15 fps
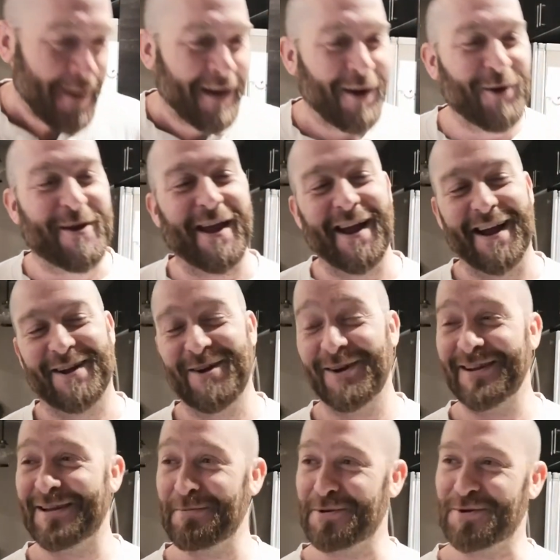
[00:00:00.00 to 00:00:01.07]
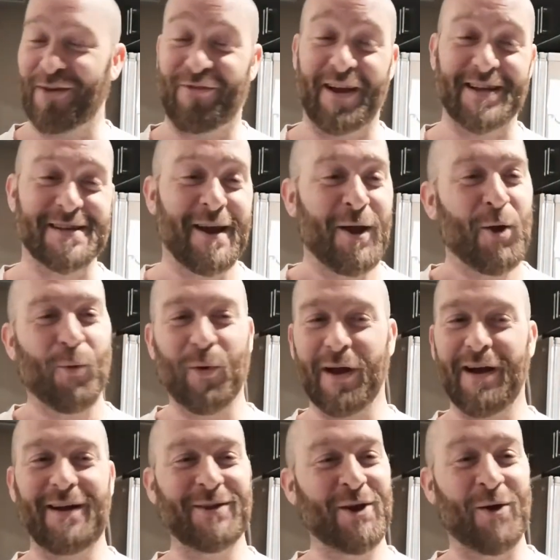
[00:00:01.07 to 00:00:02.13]
Okay, I couldn't keep a straight face. We
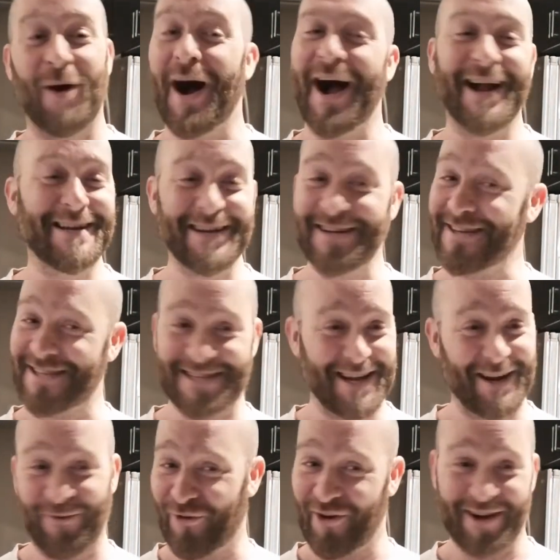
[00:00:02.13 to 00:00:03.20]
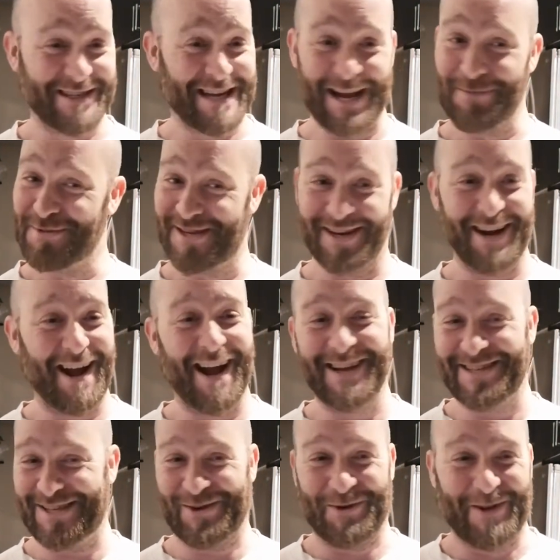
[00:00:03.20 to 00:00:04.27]
all know I didn't study for exams in high
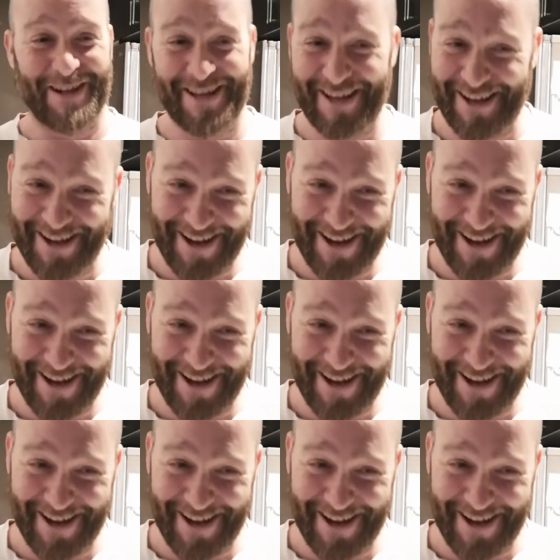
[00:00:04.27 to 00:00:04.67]
school.